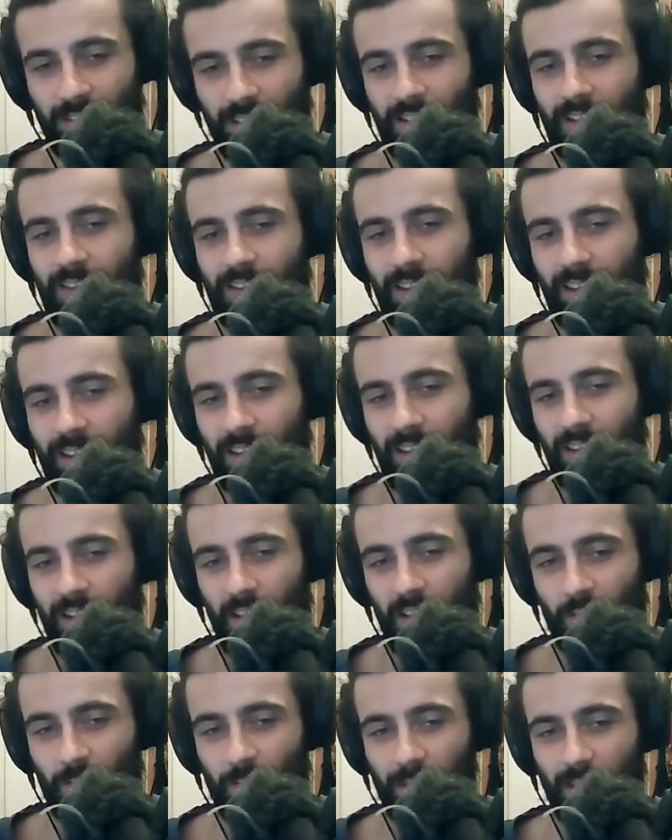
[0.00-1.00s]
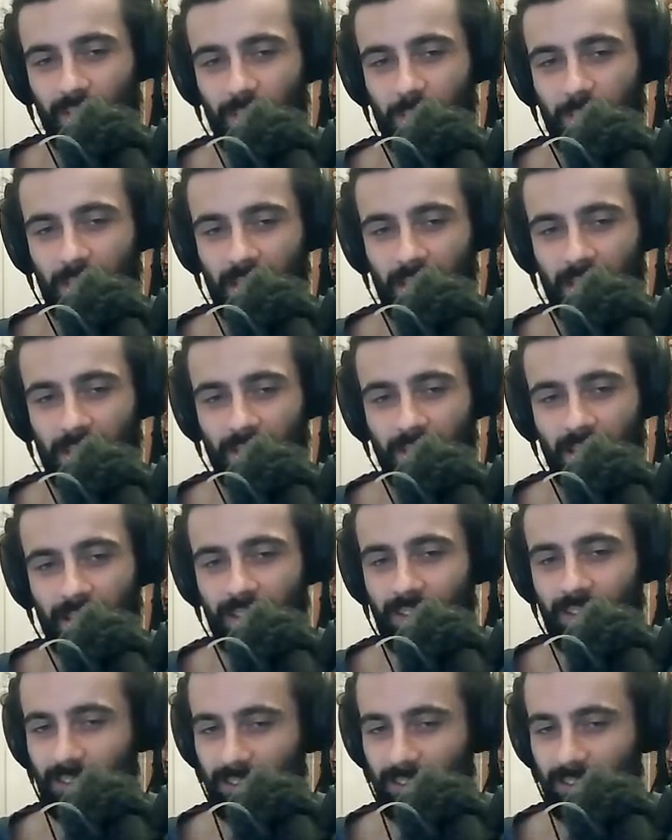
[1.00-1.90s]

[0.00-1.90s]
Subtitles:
like, as well as being like.